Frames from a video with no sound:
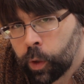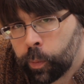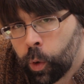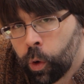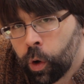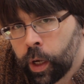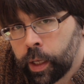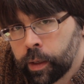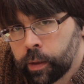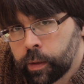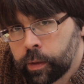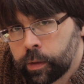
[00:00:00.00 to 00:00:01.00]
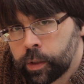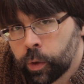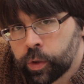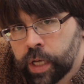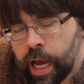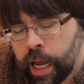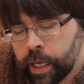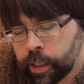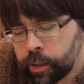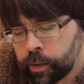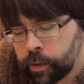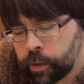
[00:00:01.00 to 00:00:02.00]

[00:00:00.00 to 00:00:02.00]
"Your boy, Josiah,"